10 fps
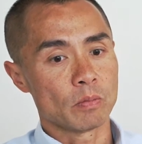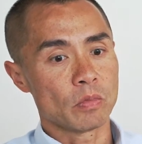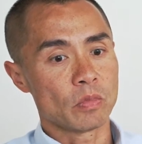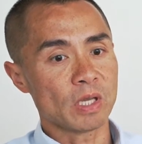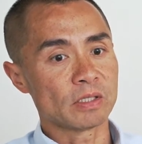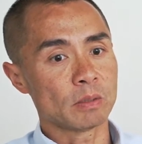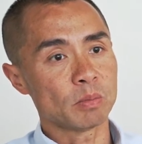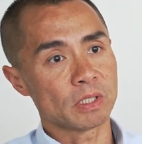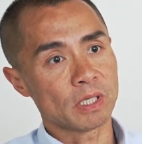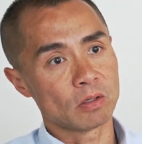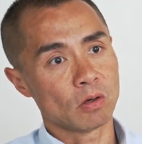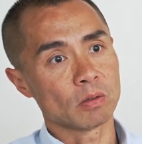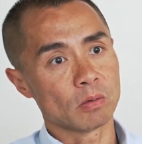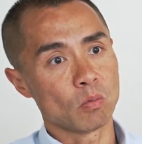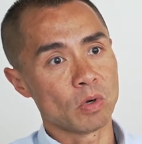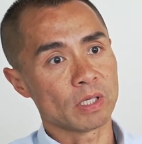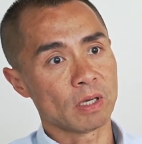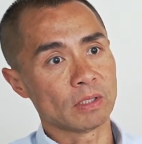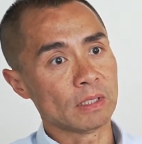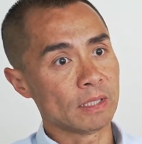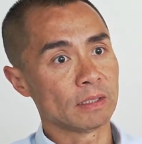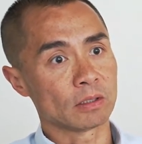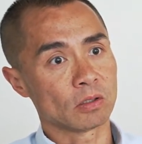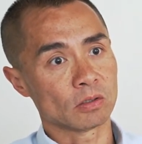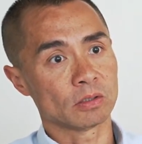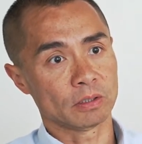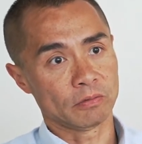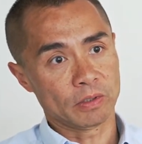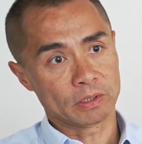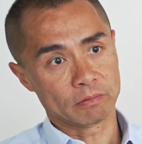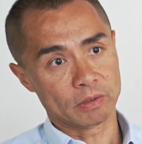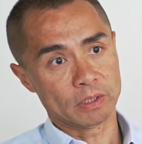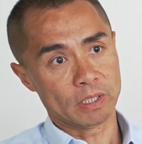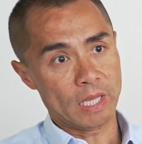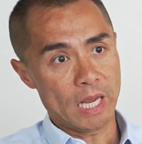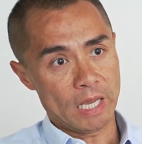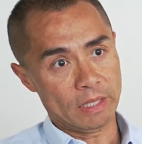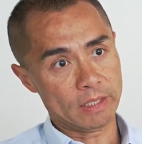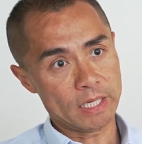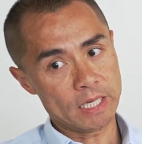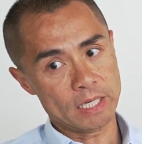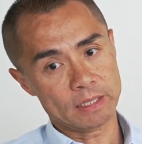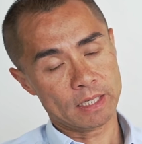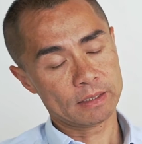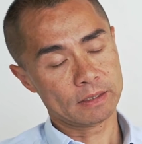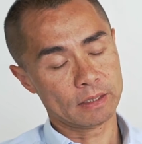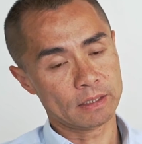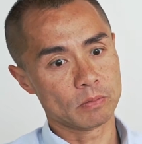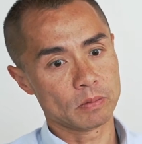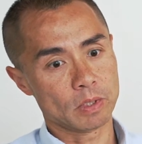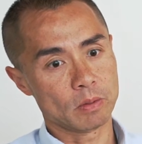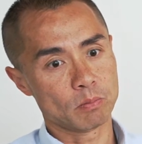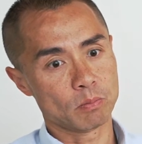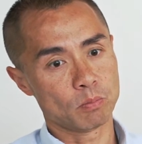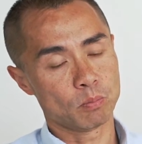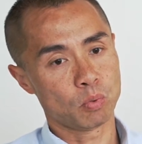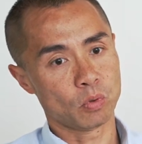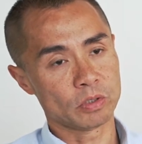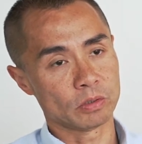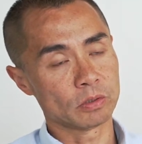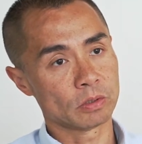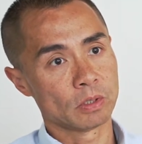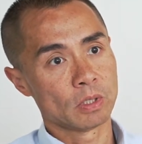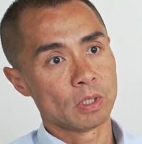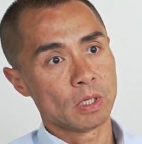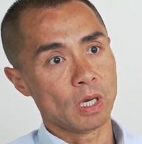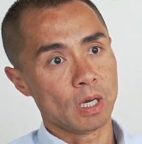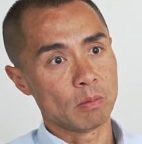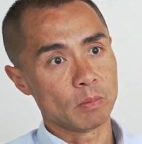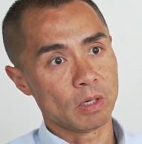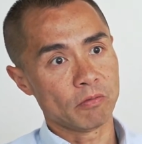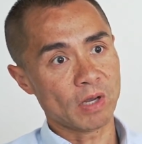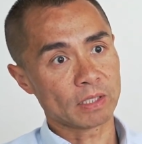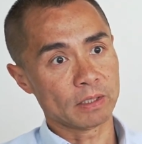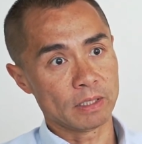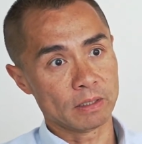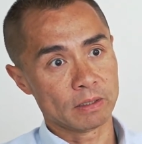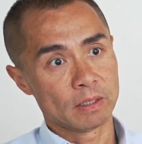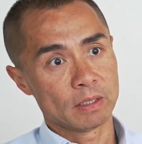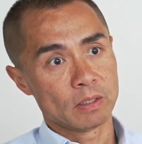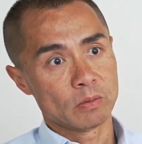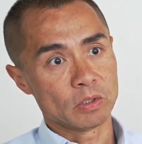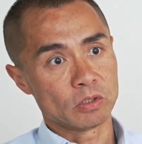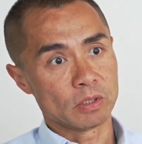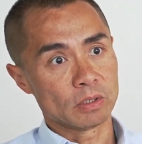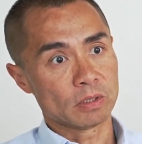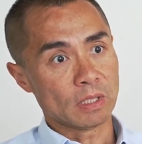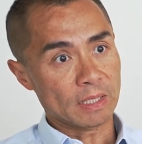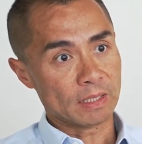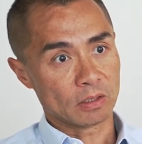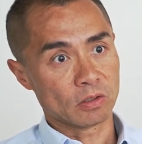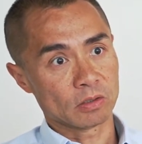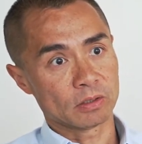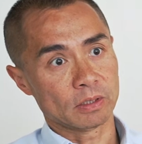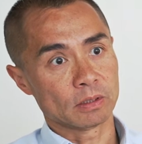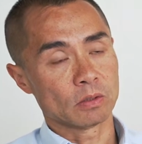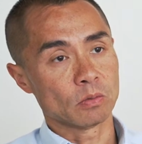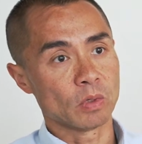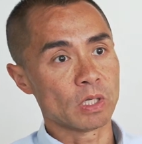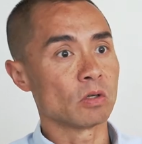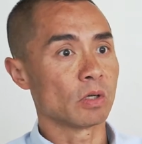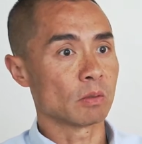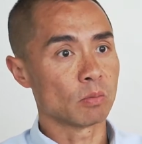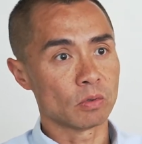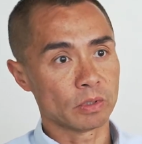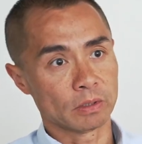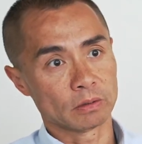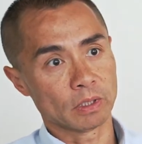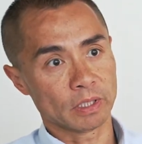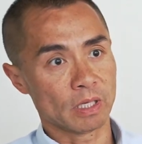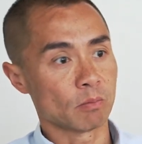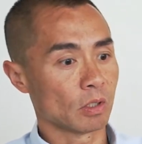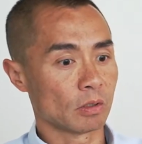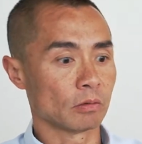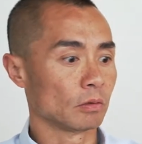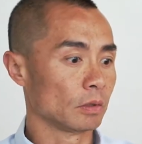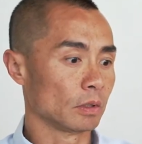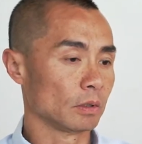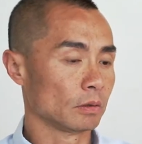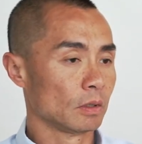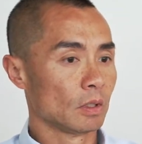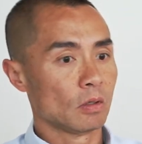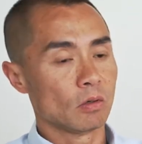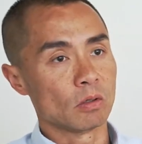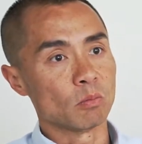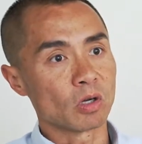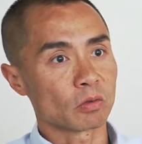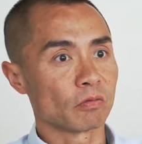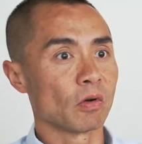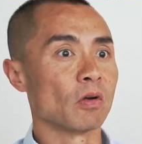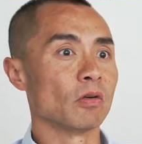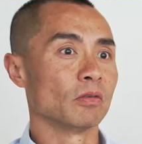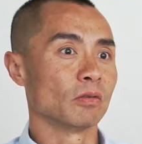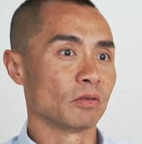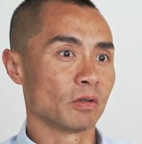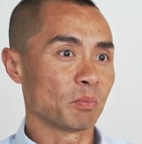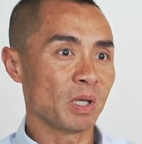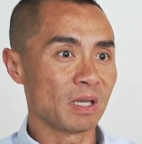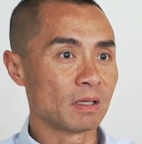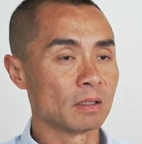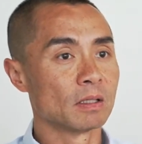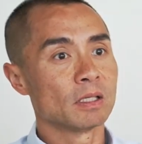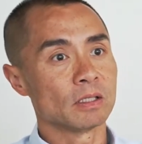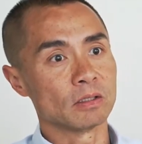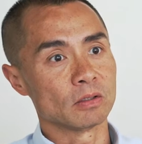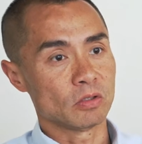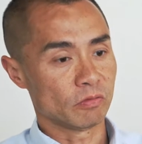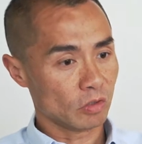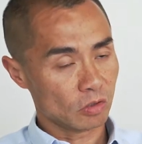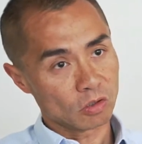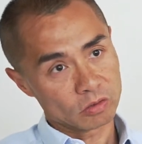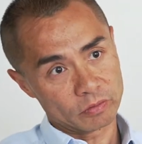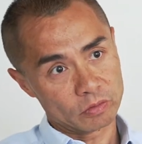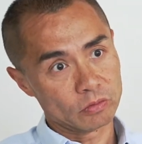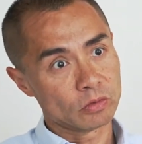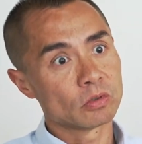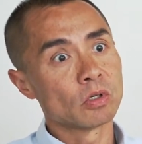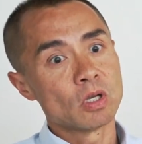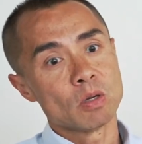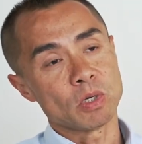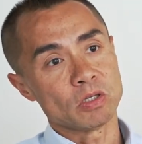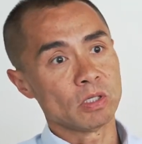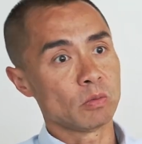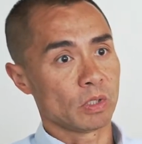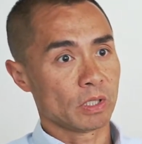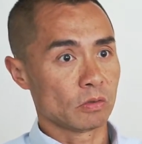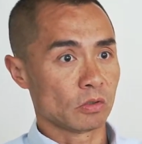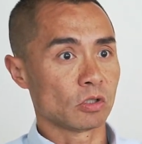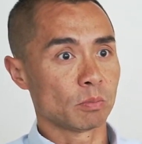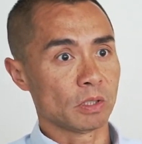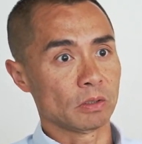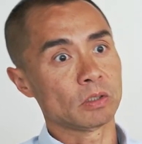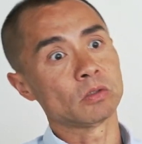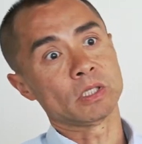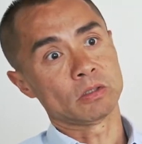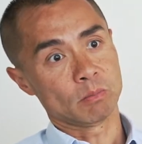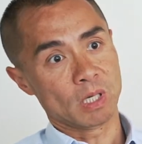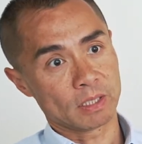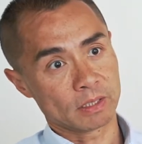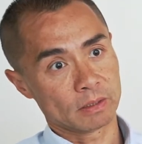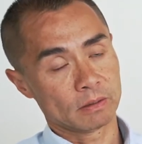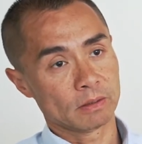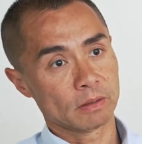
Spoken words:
They simply cannot work out their landed costing effectively. And that's the poignant factor here, which is the landed costings. When you're importing a camera or a microphone or a pen, you've got your cost of goods, but you need to work out your shipping to get to market.